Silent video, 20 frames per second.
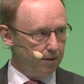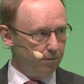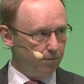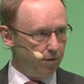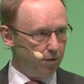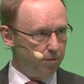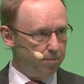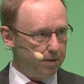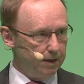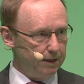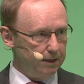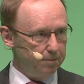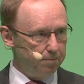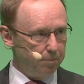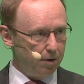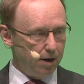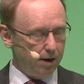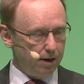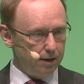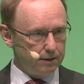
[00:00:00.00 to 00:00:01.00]
with many
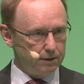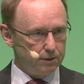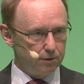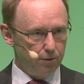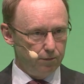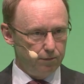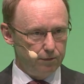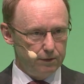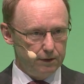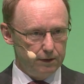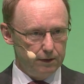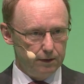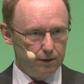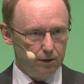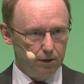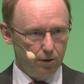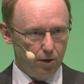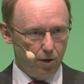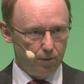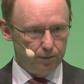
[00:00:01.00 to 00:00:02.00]
parts of the,
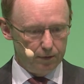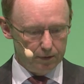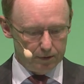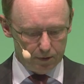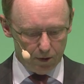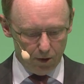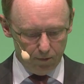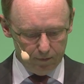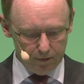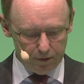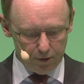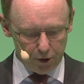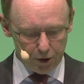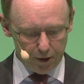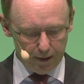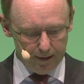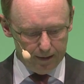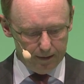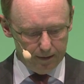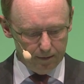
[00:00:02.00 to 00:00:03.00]
of the service
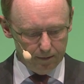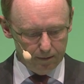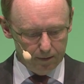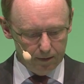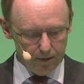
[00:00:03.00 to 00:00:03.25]
chain.